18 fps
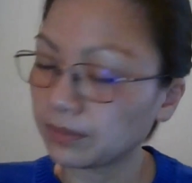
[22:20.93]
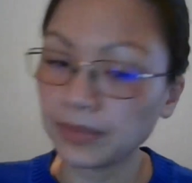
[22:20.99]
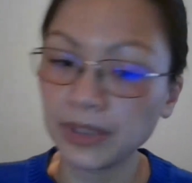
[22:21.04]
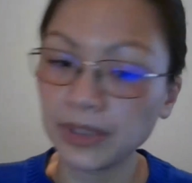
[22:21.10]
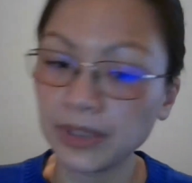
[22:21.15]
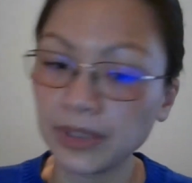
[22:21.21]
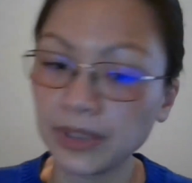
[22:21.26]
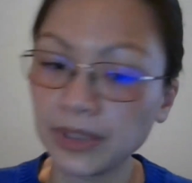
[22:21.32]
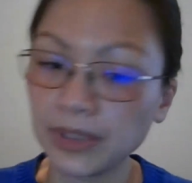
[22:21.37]

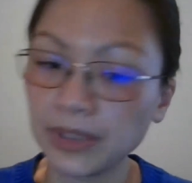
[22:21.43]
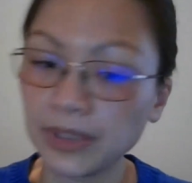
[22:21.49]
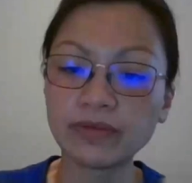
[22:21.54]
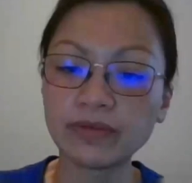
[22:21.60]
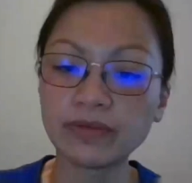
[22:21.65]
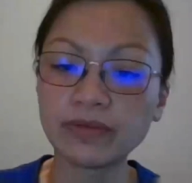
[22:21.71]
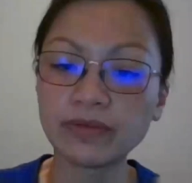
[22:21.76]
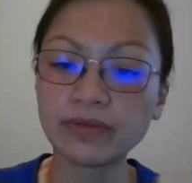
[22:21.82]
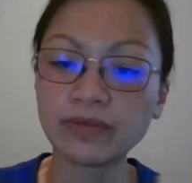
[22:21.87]
PDF
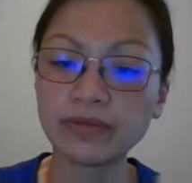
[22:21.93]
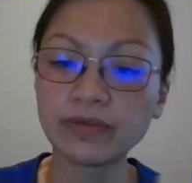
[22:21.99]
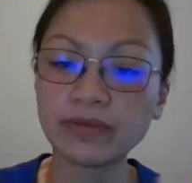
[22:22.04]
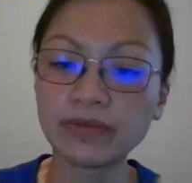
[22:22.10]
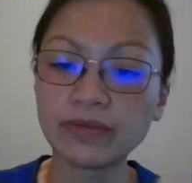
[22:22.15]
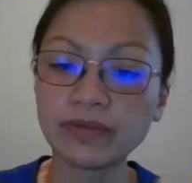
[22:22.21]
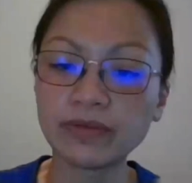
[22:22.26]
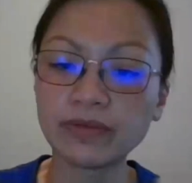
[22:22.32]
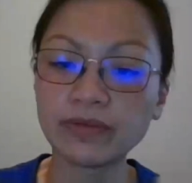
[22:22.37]
file.
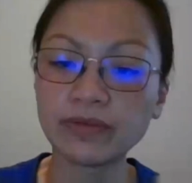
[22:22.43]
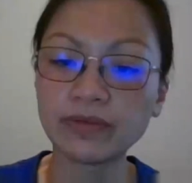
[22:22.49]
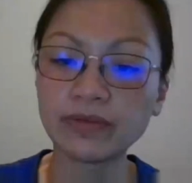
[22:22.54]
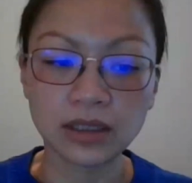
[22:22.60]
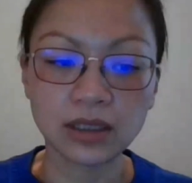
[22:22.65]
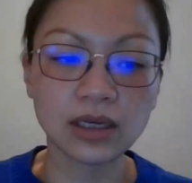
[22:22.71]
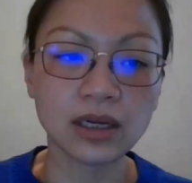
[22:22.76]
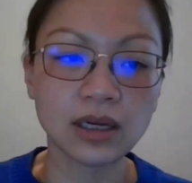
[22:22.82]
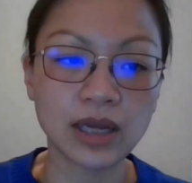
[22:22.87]

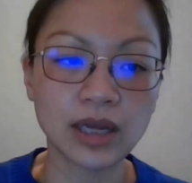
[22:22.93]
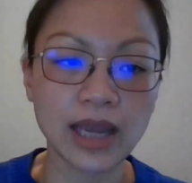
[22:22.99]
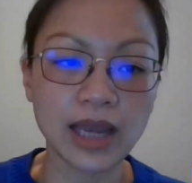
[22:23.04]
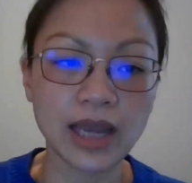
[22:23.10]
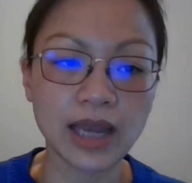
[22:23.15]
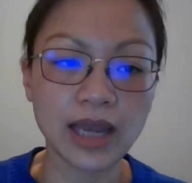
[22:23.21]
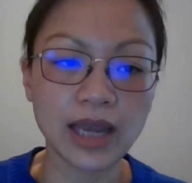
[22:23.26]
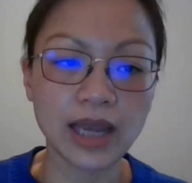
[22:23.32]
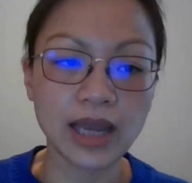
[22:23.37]

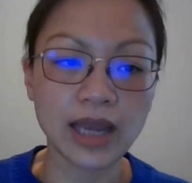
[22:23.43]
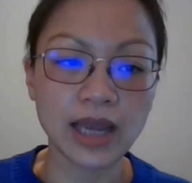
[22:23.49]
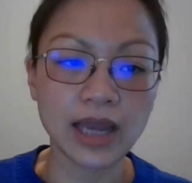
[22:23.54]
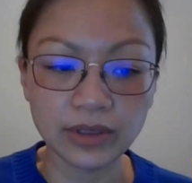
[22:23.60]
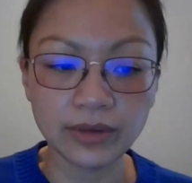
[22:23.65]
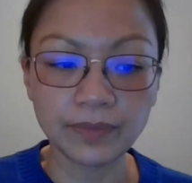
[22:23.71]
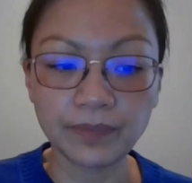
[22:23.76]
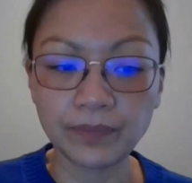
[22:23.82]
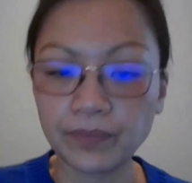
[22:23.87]

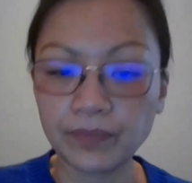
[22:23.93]
Alessandra.